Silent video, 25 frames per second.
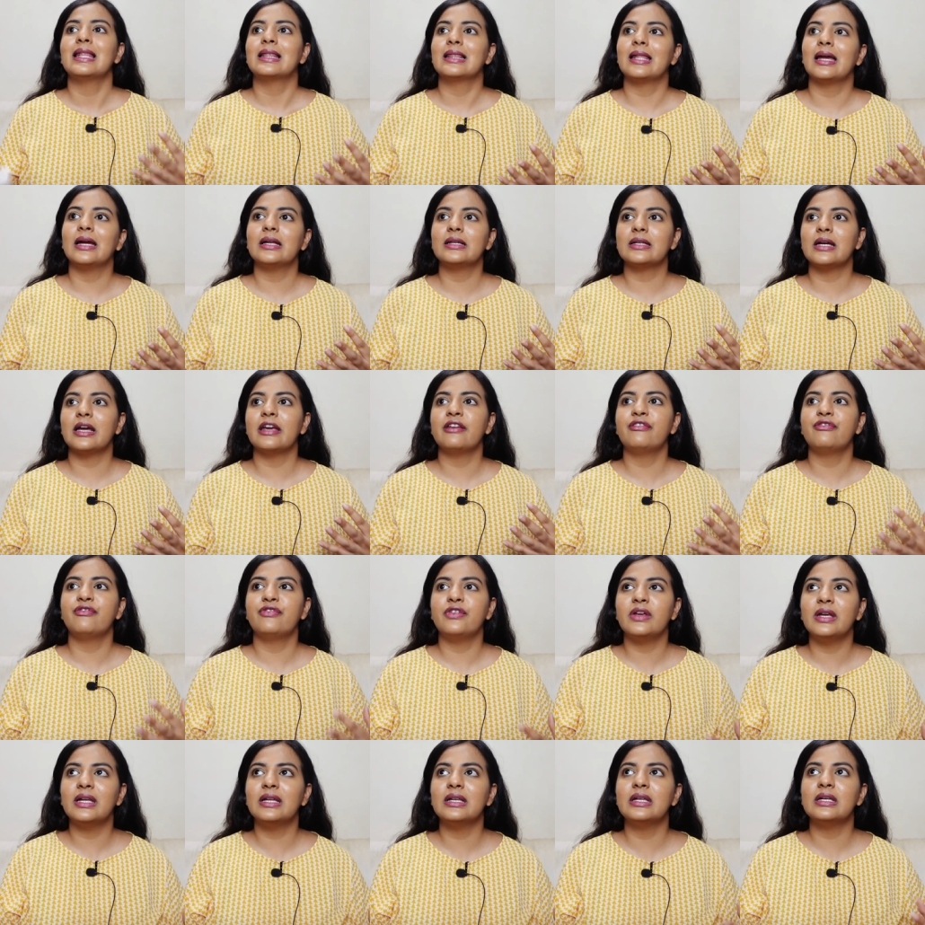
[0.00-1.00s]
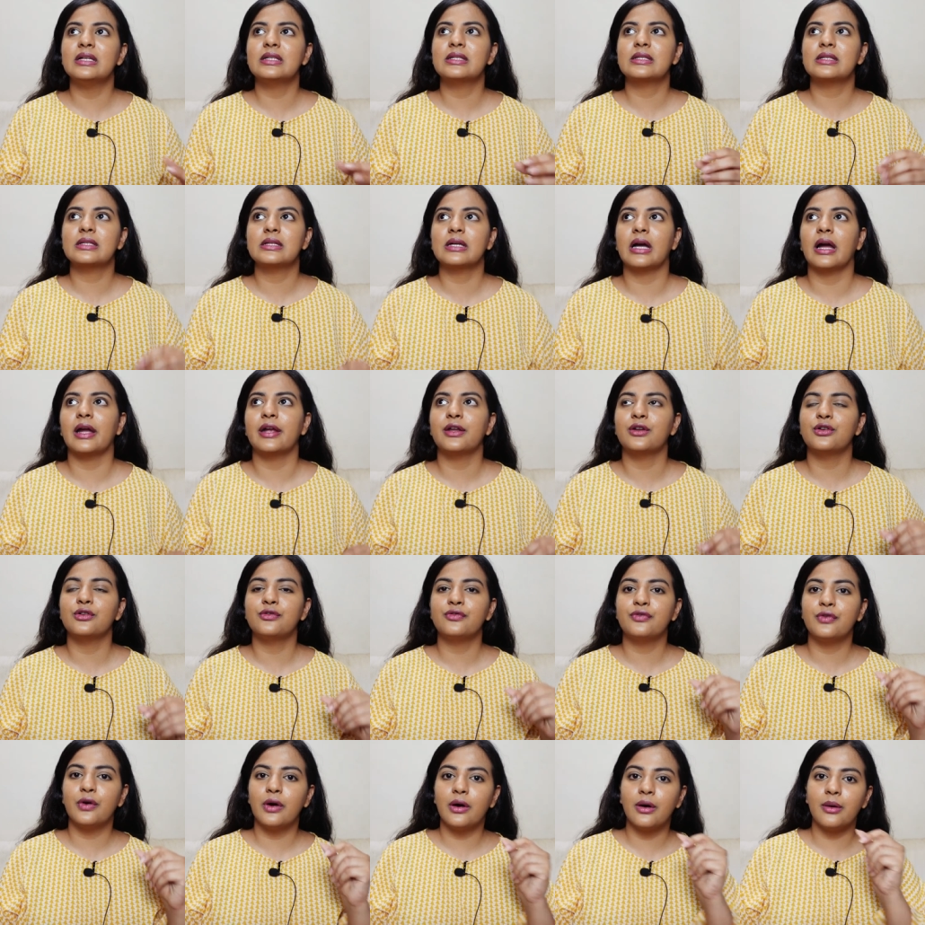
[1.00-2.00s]
That I feel is kind
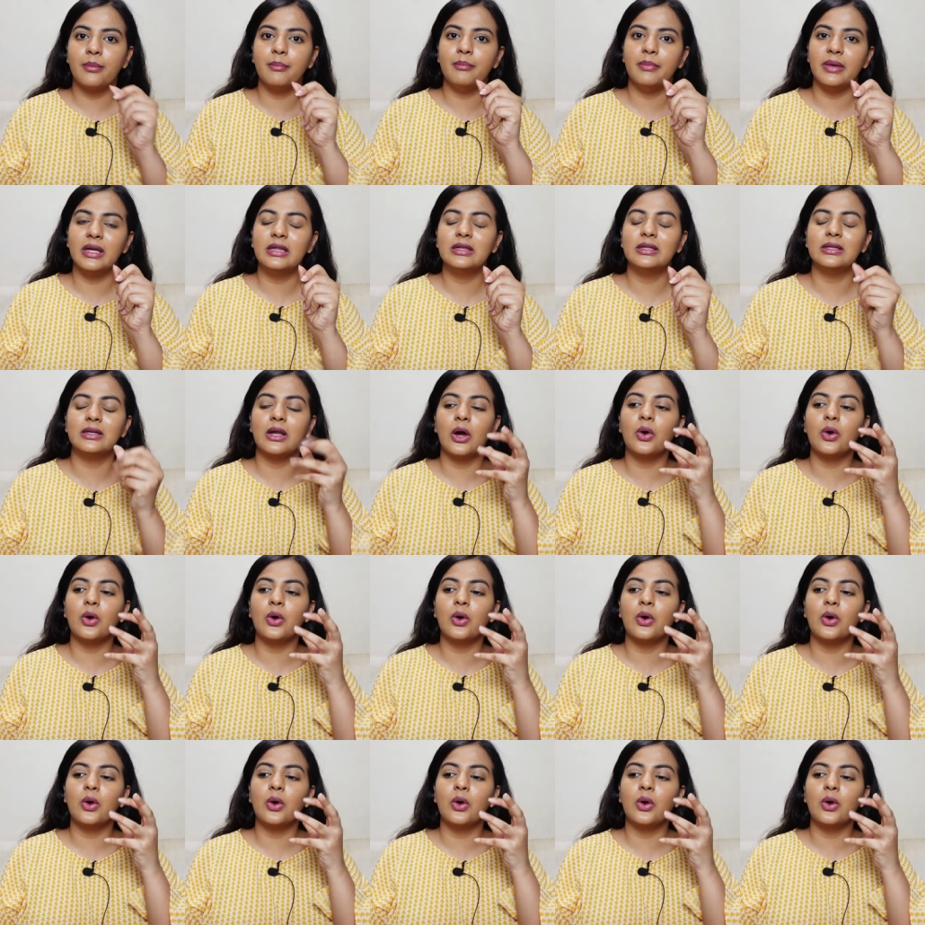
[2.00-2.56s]
of a myth.